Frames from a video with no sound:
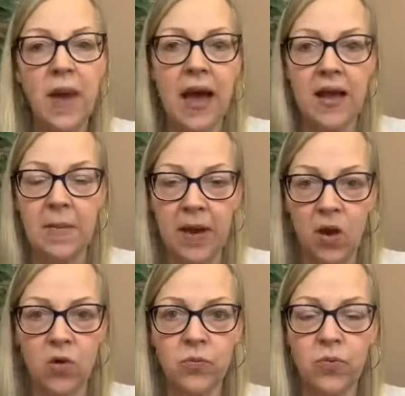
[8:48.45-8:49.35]
back on my
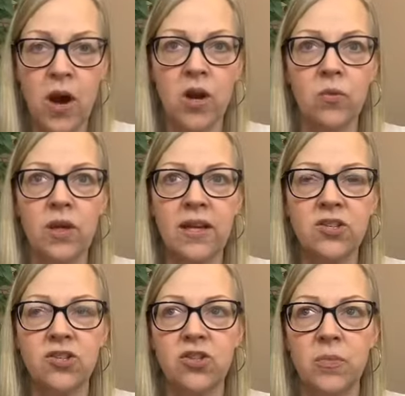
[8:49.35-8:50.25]
own prior
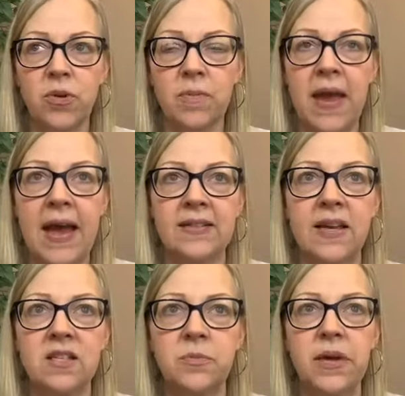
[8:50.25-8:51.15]
relationship with my
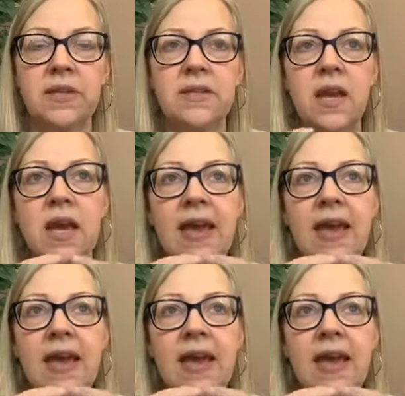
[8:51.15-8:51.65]
ex-husband